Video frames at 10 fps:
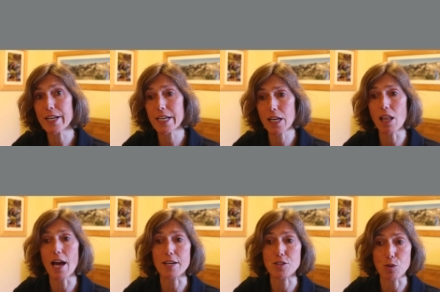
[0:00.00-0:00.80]

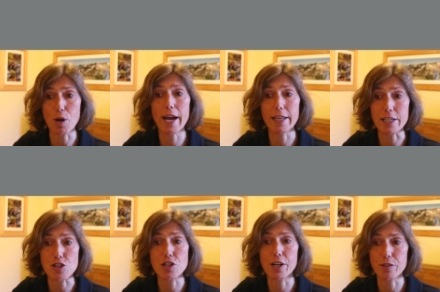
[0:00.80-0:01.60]
class so kindly
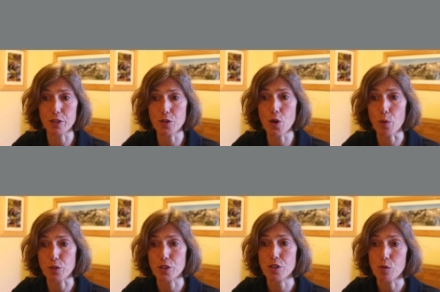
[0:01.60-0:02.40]
shared their note
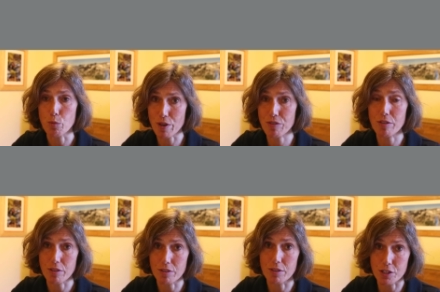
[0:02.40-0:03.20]
with
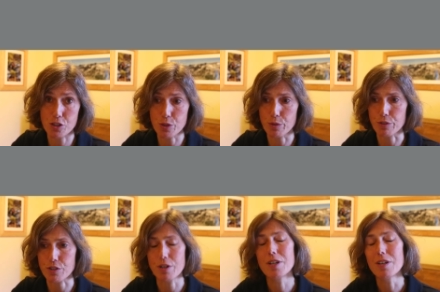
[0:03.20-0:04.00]
the student.
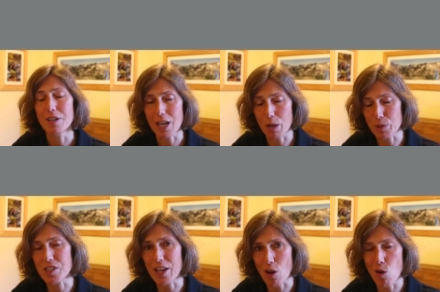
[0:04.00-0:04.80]
I would
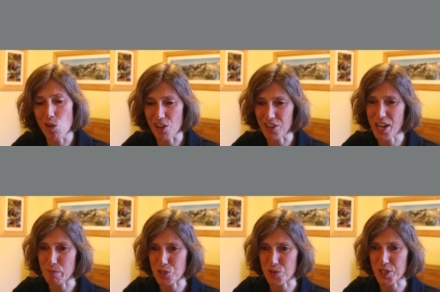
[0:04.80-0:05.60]
say all our
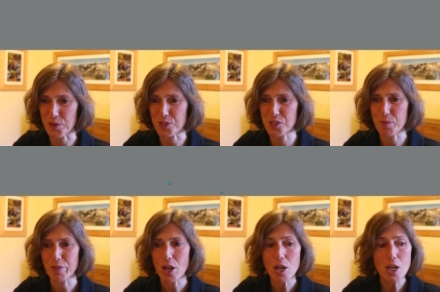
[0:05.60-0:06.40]
chemistry notes.
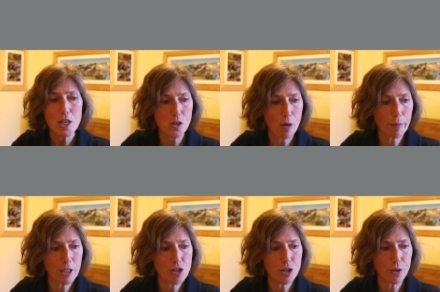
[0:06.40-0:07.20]
So I'm going
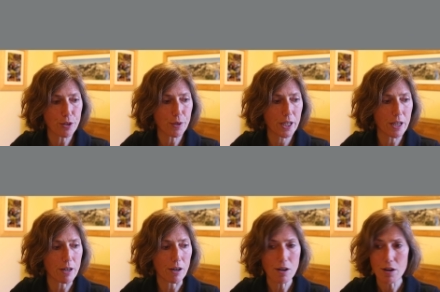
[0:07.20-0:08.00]
to show you
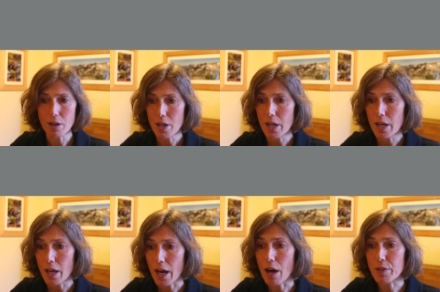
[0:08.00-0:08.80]
here
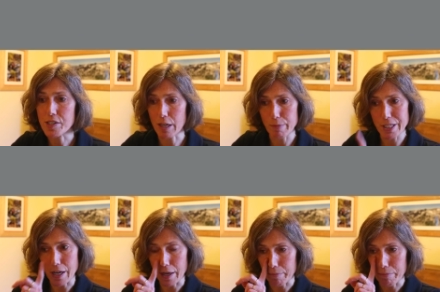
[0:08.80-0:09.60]
how this can be
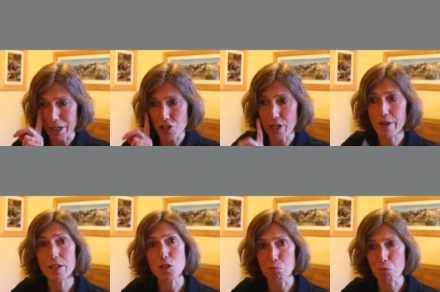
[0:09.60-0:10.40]
done by sharing
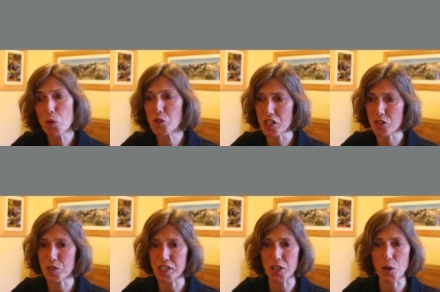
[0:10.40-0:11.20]
this most
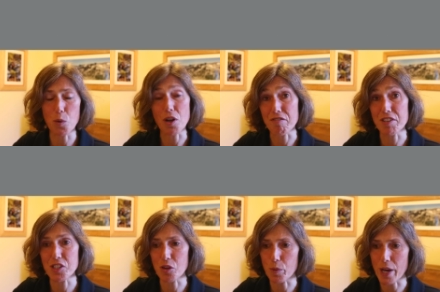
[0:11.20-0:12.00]
interesting note on
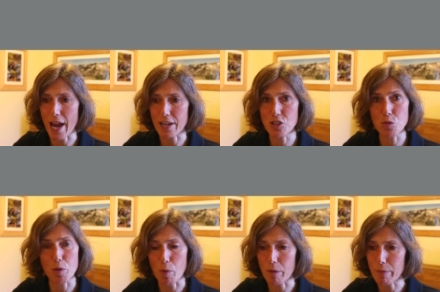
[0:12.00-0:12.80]
physical reactions with
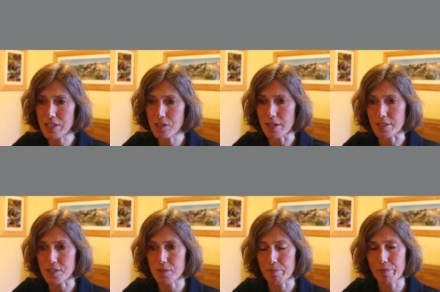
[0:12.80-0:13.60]
one of my
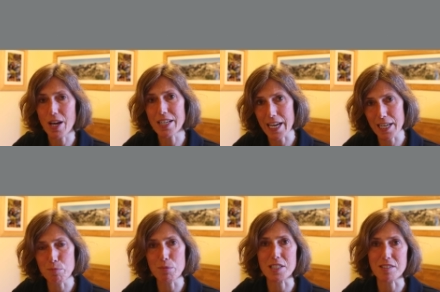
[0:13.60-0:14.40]
sons, not Aidan, but